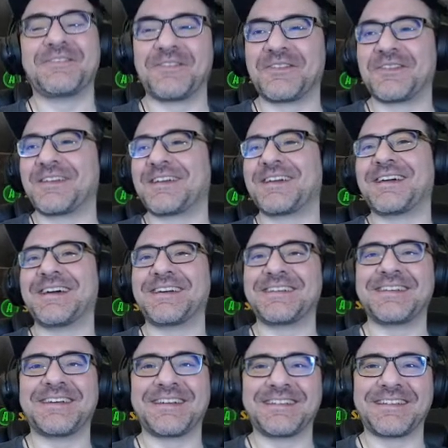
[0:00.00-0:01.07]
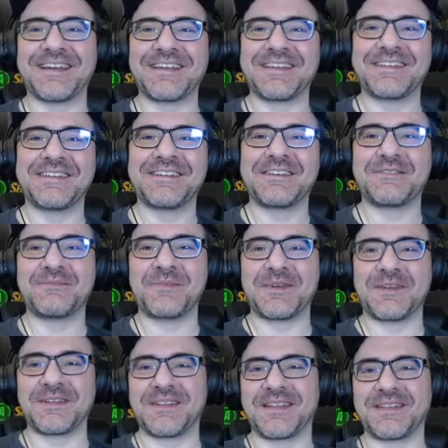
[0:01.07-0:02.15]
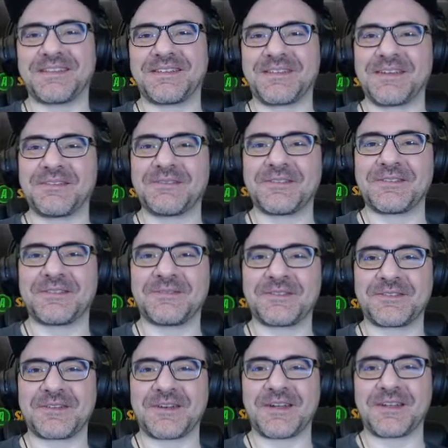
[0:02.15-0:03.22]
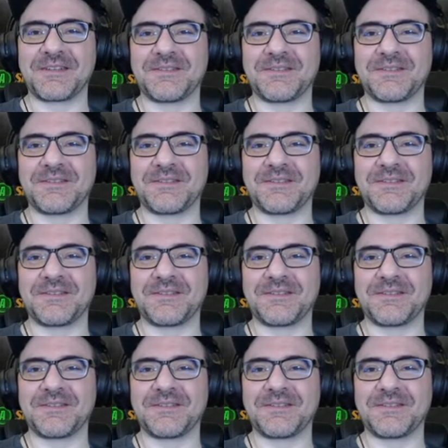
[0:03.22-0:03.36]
If only I had. I died. But that's okay. We'll try it.